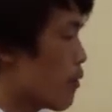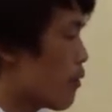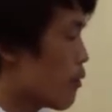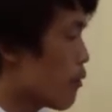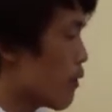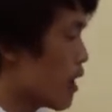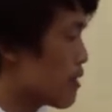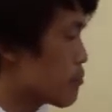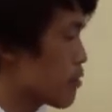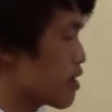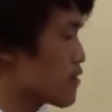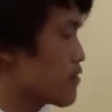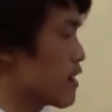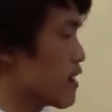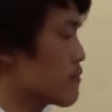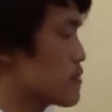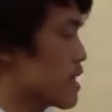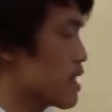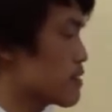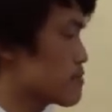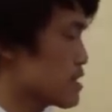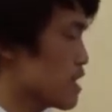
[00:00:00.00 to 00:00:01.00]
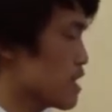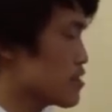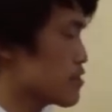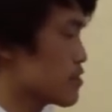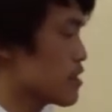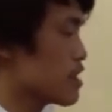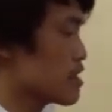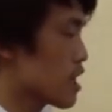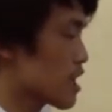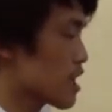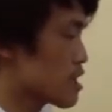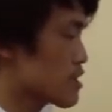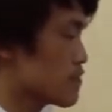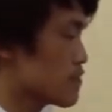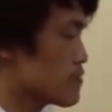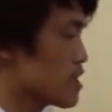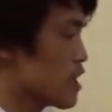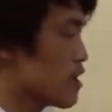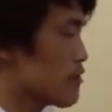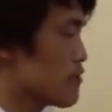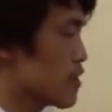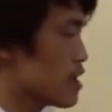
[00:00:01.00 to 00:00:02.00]
1.5 times 10 to the negative
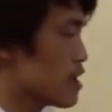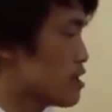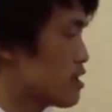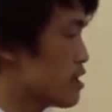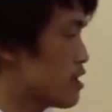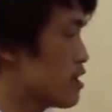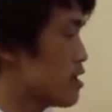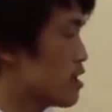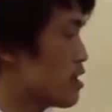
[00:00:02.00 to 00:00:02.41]
7,